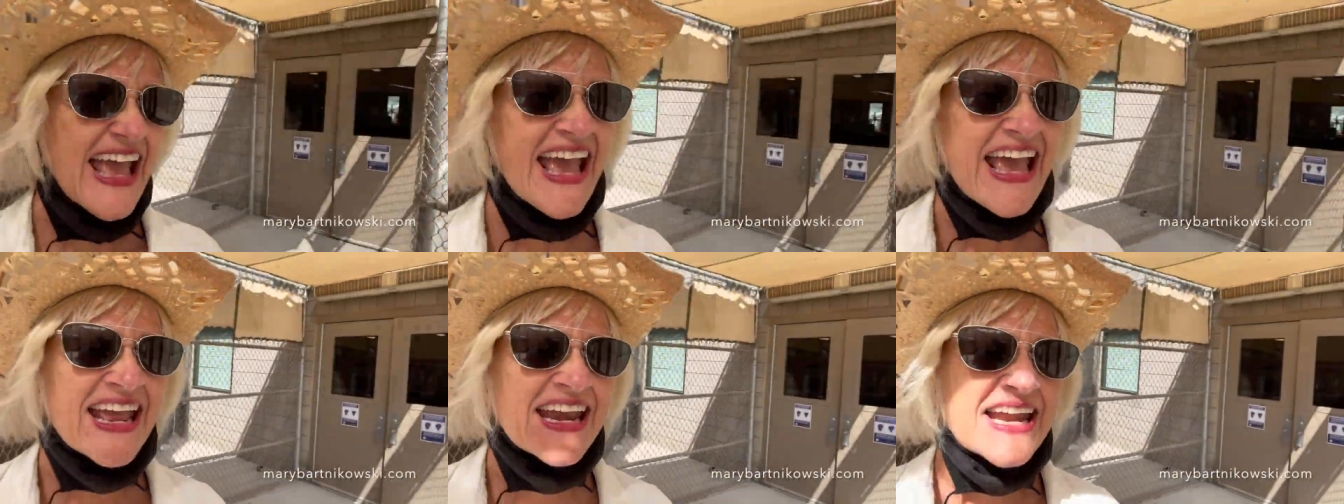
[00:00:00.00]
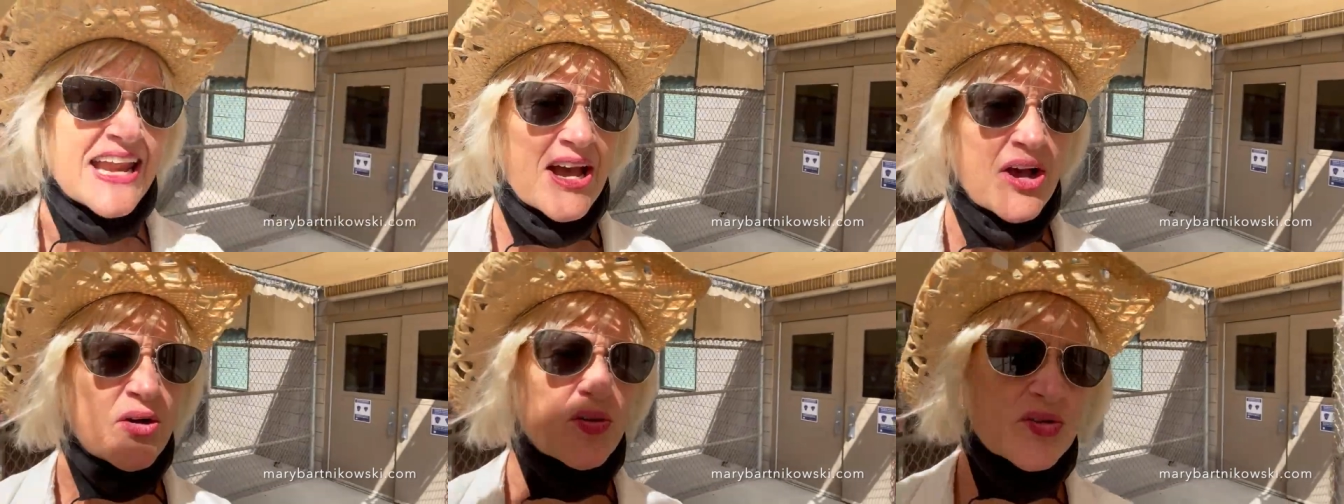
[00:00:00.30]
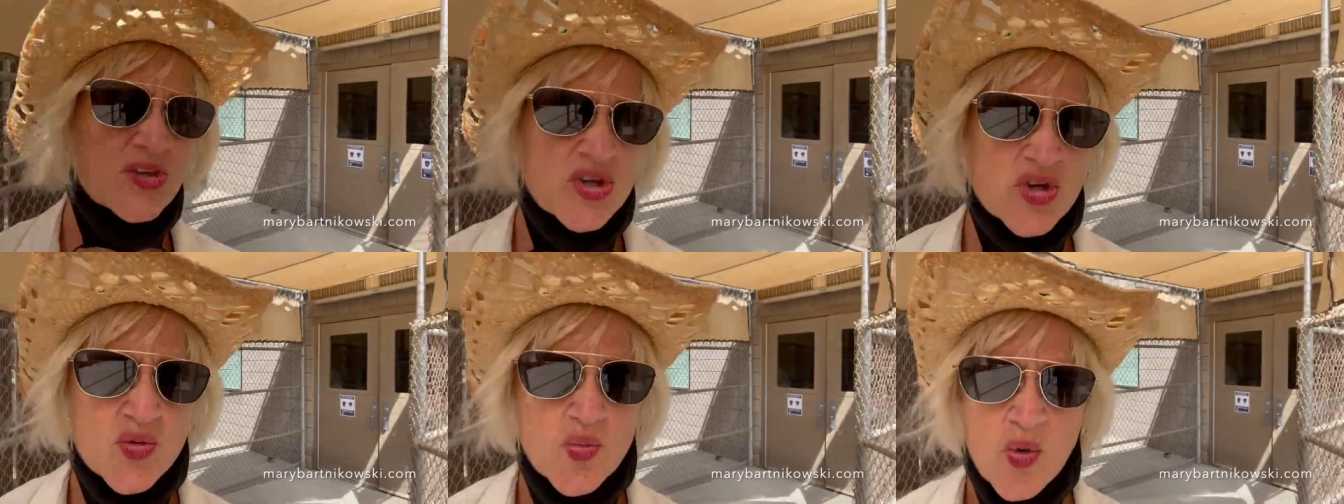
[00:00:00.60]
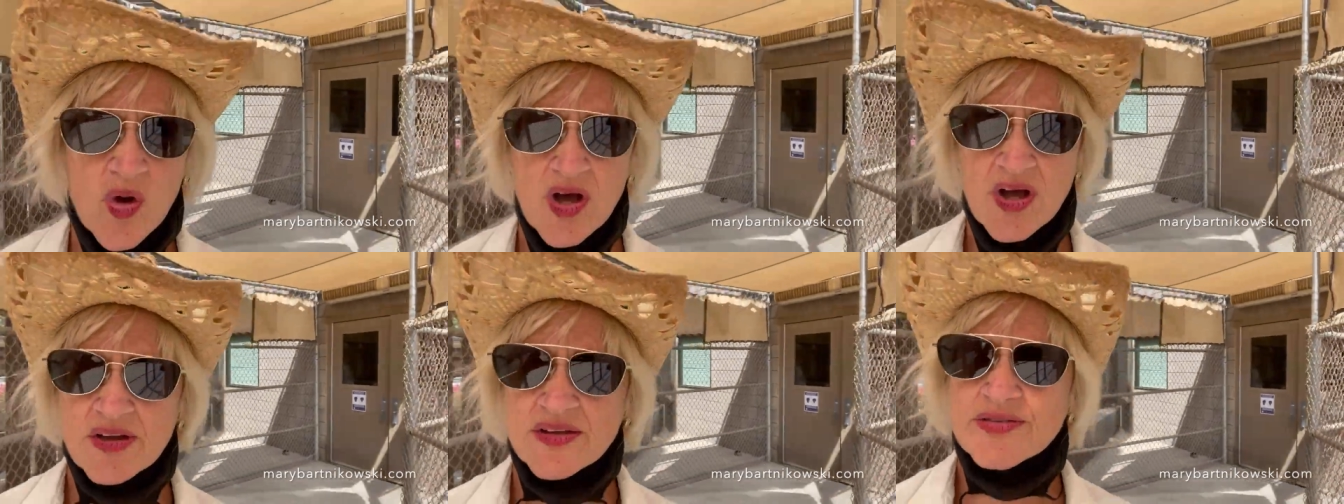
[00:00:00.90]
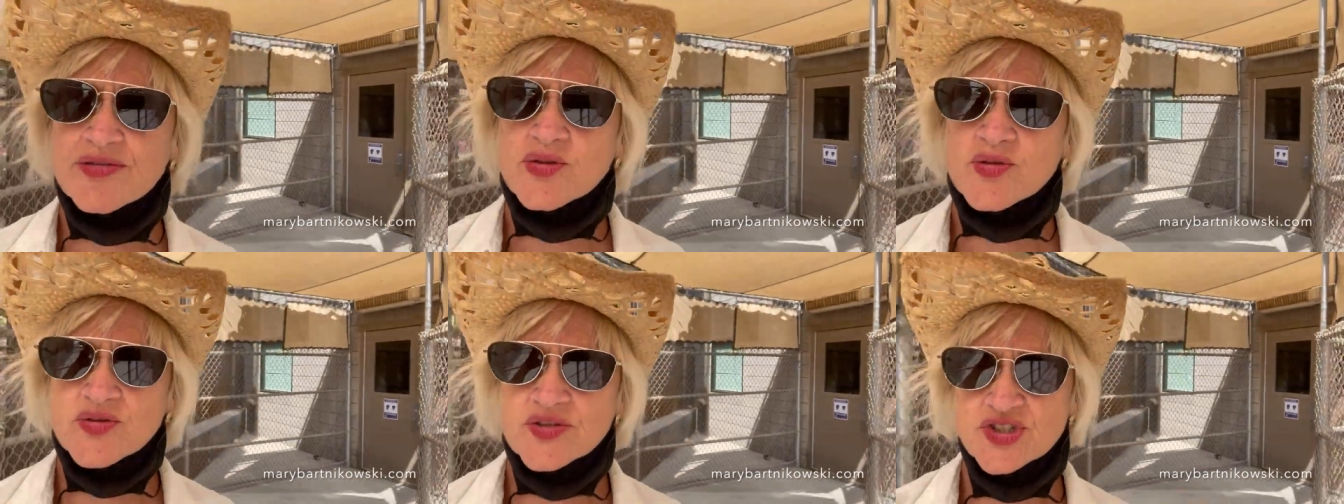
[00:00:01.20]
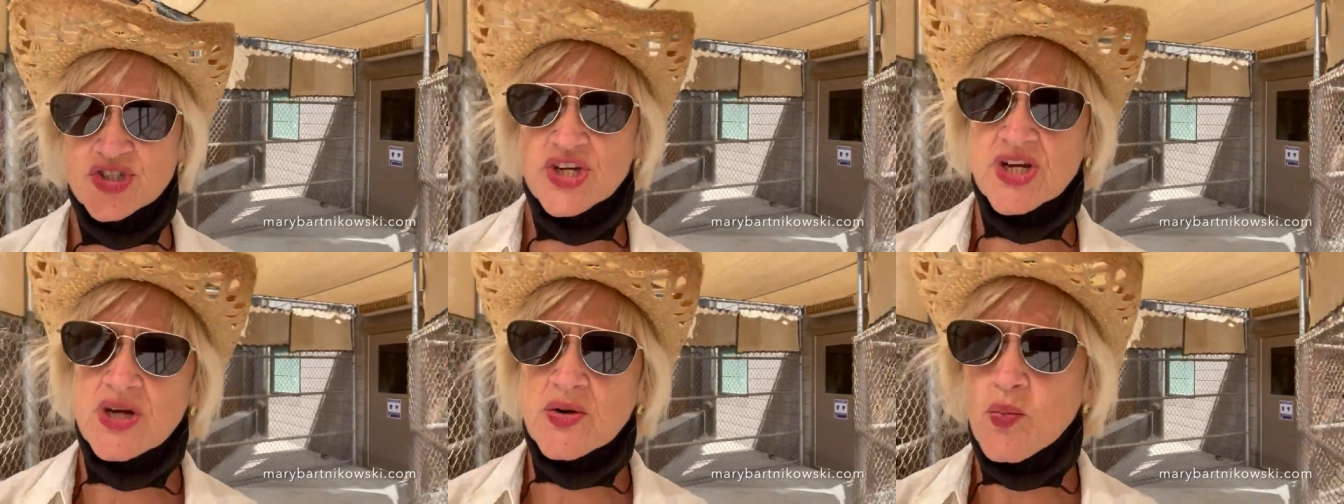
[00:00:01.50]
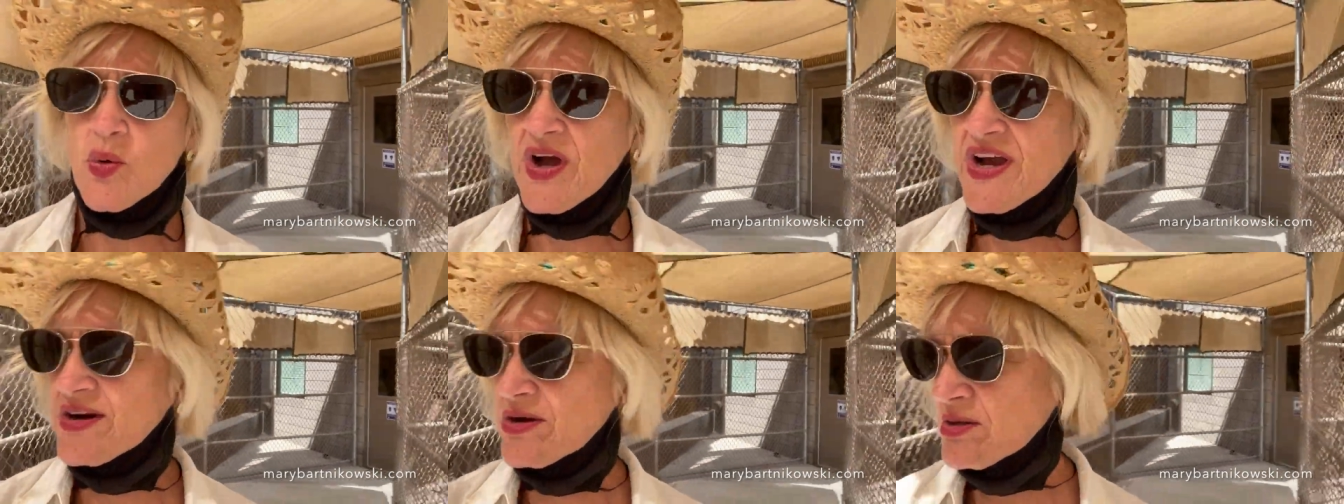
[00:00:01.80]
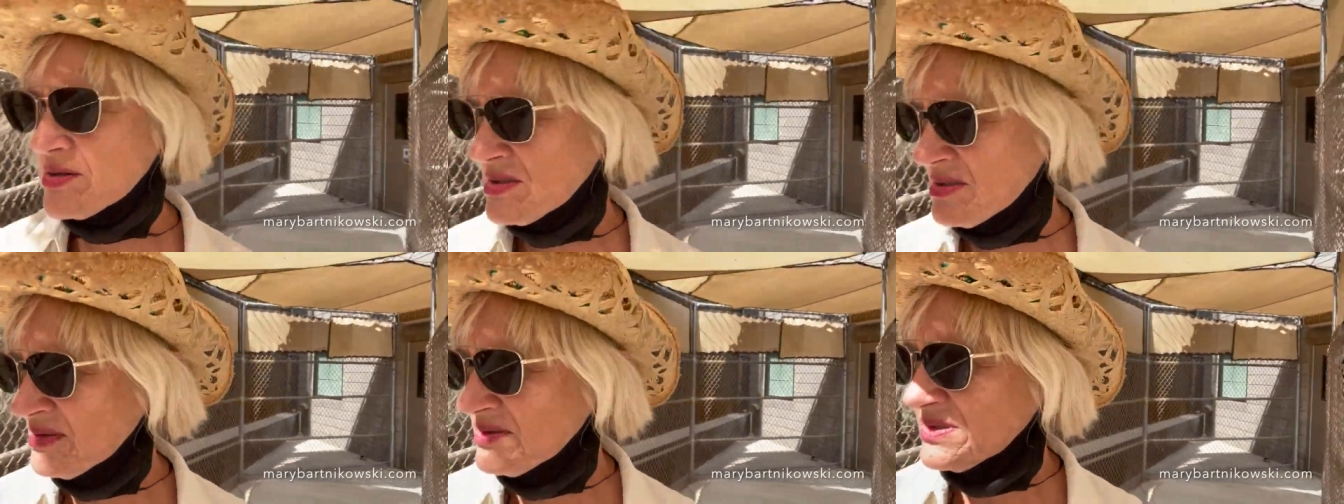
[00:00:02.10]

And now you walk through the chicken wire.